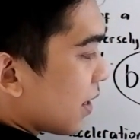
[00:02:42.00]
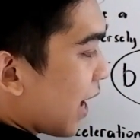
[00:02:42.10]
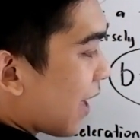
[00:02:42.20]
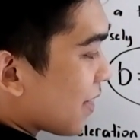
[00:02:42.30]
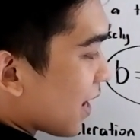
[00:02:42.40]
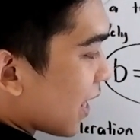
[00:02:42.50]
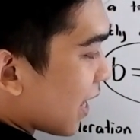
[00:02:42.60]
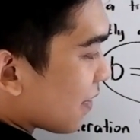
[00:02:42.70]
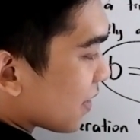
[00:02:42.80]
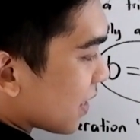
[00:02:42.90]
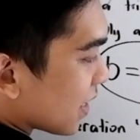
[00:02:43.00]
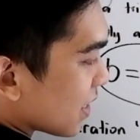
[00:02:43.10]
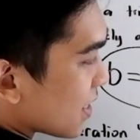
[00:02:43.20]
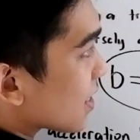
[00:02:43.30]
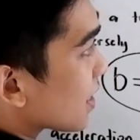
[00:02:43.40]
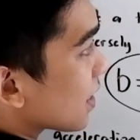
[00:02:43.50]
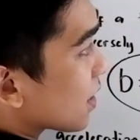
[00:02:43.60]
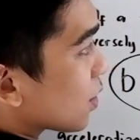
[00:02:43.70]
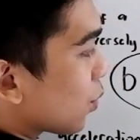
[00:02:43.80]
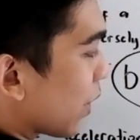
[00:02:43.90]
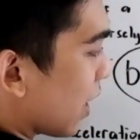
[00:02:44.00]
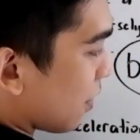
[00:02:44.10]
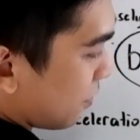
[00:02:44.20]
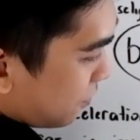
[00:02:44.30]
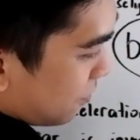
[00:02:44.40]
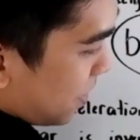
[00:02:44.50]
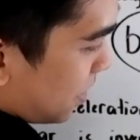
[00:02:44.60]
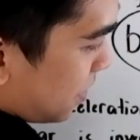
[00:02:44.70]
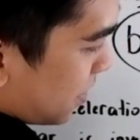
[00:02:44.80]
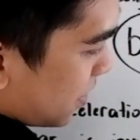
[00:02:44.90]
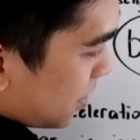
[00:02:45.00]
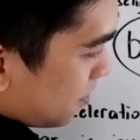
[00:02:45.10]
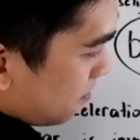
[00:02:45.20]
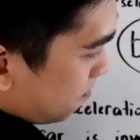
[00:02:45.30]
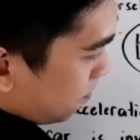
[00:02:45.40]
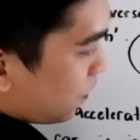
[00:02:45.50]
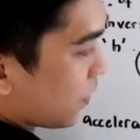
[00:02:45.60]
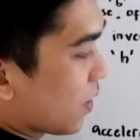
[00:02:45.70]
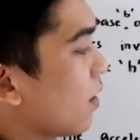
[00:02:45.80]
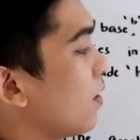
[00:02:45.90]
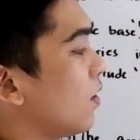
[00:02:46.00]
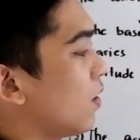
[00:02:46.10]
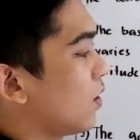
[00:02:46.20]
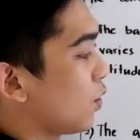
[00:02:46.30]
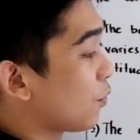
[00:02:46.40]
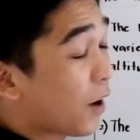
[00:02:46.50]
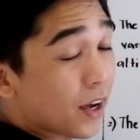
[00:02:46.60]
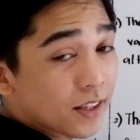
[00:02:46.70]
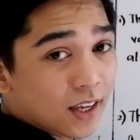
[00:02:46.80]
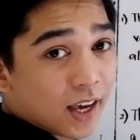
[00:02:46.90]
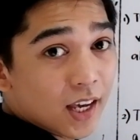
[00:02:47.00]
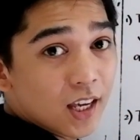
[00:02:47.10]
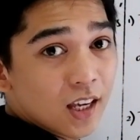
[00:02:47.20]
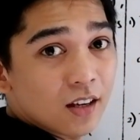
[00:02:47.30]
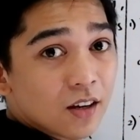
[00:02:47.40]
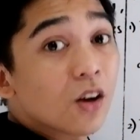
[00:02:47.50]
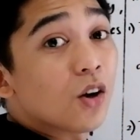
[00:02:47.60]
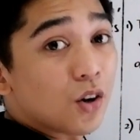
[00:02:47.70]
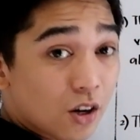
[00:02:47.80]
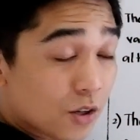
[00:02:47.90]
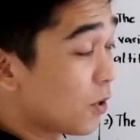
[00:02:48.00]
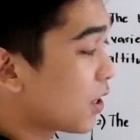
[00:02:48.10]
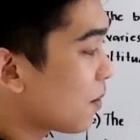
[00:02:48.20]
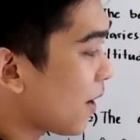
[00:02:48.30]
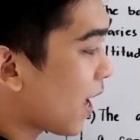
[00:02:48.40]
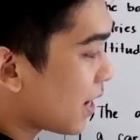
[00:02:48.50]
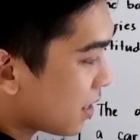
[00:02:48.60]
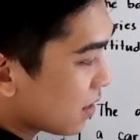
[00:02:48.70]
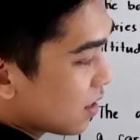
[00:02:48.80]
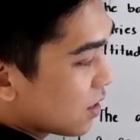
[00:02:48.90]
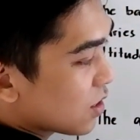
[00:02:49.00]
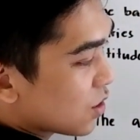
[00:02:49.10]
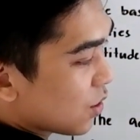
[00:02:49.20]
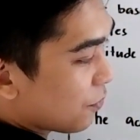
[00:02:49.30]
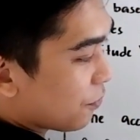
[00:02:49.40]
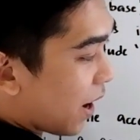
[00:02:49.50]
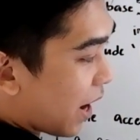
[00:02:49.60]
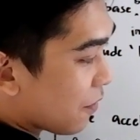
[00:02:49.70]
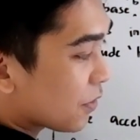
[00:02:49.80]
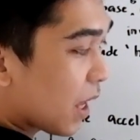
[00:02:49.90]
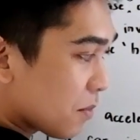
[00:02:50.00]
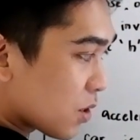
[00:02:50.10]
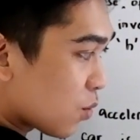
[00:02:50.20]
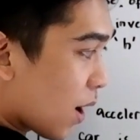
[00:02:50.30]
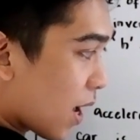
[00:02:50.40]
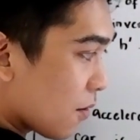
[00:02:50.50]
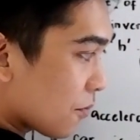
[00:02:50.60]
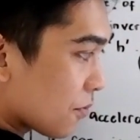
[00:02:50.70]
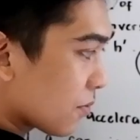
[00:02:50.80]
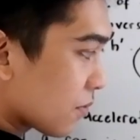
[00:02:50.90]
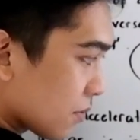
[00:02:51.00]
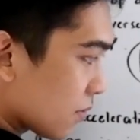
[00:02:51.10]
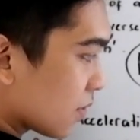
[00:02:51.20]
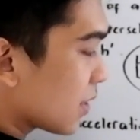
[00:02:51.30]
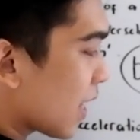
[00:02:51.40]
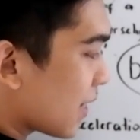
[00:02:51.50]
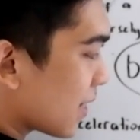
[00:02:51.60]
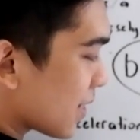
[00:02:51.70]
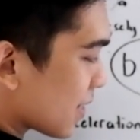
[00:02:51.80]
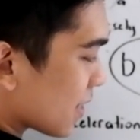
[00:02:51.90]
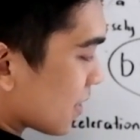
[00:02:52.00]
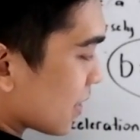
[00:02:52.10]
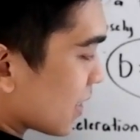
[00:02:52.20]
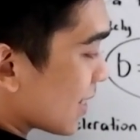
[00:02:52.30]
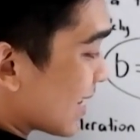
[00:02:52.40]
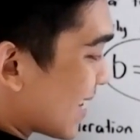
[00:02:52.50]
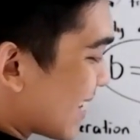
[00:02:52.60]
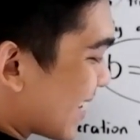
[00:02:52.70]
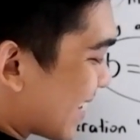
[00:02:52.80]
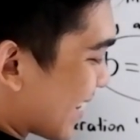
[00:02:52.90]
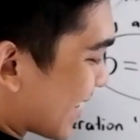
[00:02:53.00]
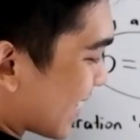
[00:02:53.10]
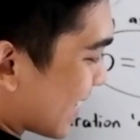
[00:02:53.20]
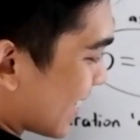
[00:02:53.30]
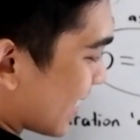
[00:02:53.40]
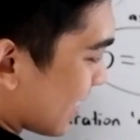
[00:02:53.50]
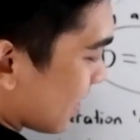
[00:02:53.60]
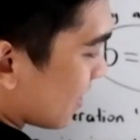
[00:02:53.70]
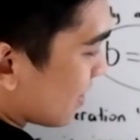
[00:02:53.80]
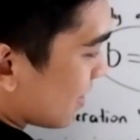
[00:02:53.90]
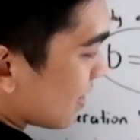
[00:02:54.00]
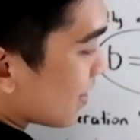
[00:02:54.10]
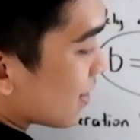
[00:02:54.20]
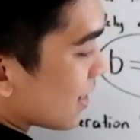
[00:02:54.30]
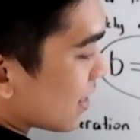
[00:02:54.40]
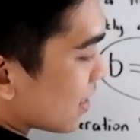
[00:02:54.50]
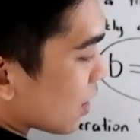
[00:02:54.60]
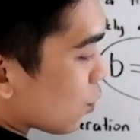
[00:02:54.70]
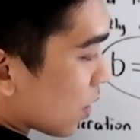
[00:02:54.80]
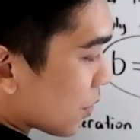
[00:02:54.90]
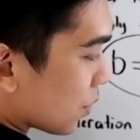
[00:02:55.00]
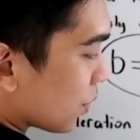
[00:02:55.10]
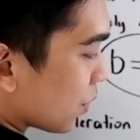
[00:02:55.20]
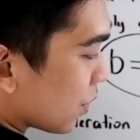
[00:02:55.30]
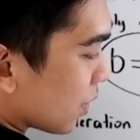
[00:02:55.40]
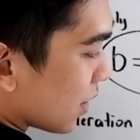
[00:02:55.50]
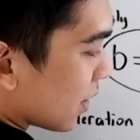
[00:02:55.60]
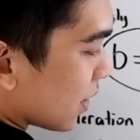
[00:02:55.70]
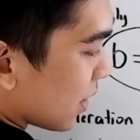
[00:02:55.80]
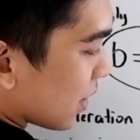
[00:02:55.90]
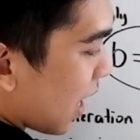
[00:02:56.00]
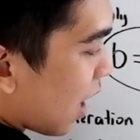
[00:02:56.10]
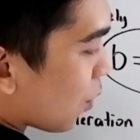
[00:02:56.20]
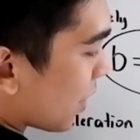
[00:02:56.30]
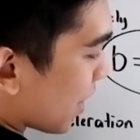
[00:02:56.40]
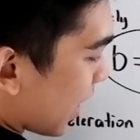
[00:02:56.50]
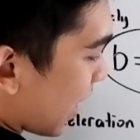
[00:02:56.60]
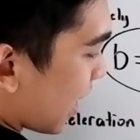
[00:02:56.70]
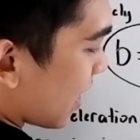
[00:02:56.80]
and the length is 12 meters. To find K, cross multiply. So 5 times 12, that is 60, is equal to our K.